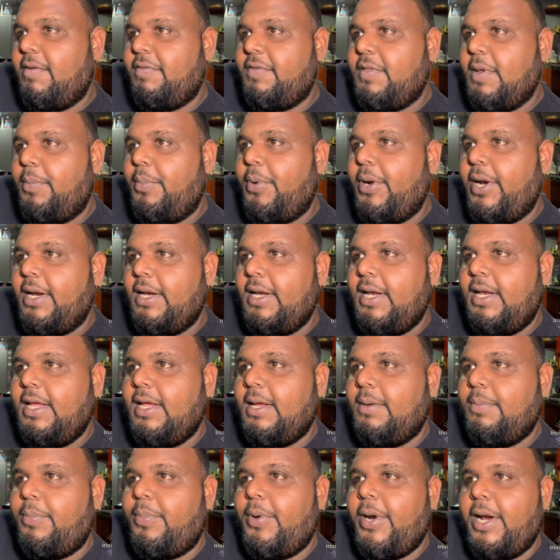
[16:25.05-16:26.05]
after Brent
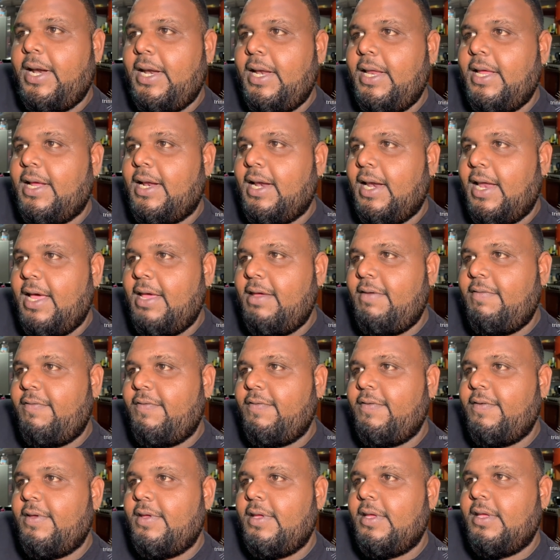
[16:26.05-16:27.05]
Lake, Brent Lake
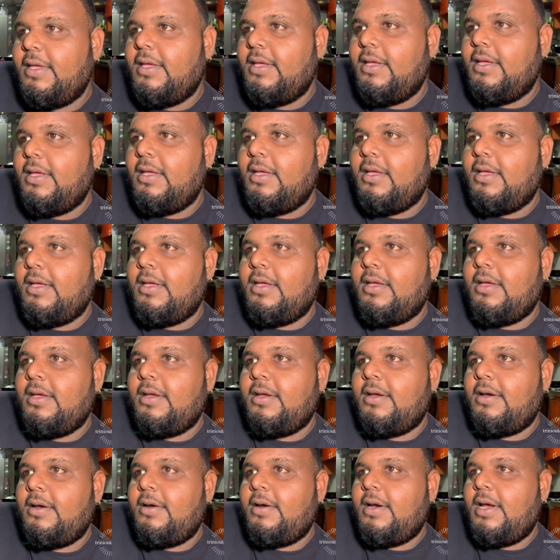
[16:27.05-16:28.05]
Life,
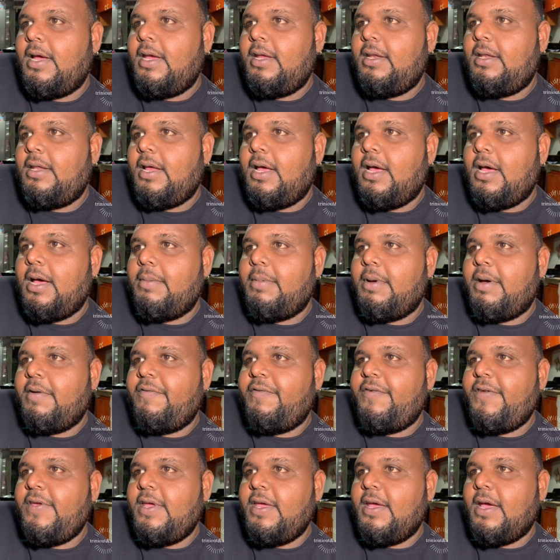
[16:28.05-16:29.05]
right? Um,
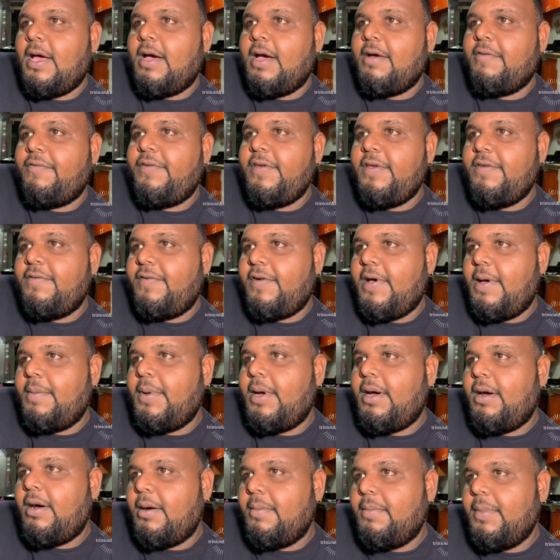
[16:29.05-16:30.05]
Afi, Afifa
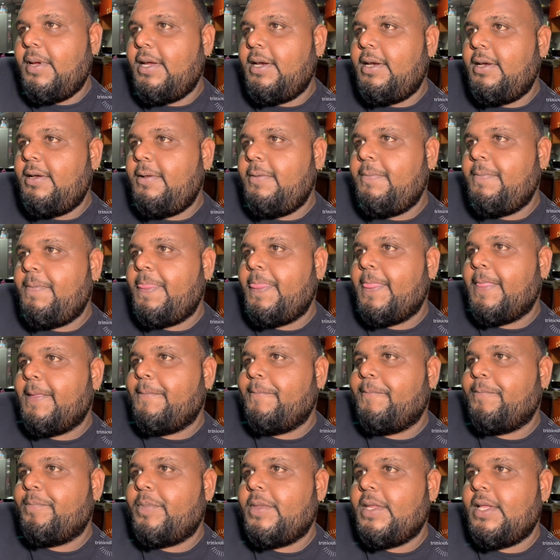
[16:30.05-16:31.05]
Mohammed,
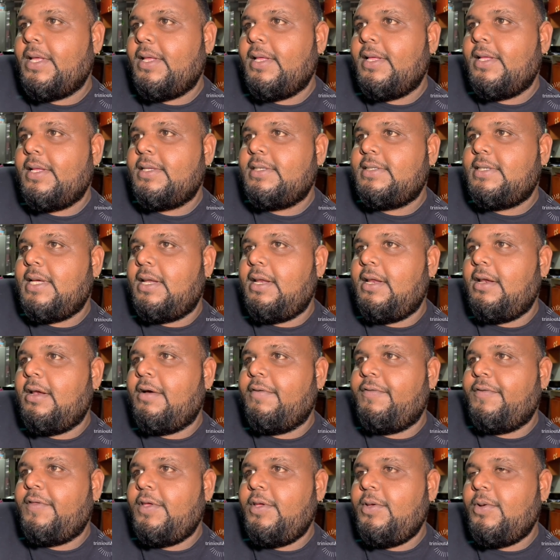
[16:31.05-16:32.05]
sending
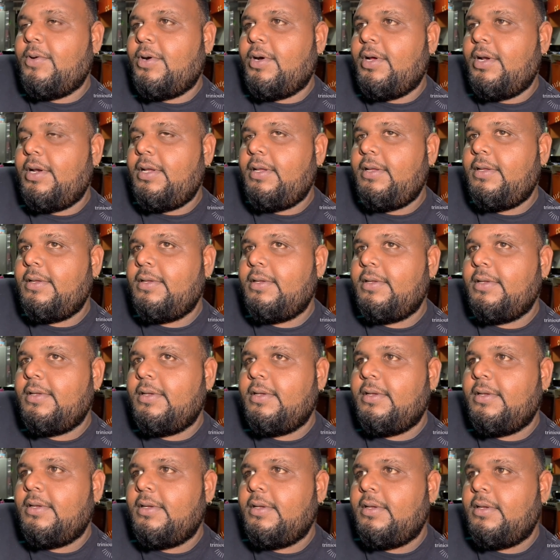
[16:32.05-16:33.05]
love to you all,
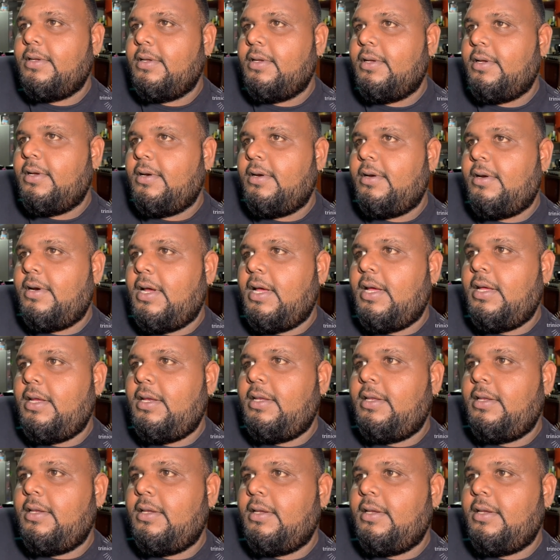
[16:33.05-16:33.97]
right?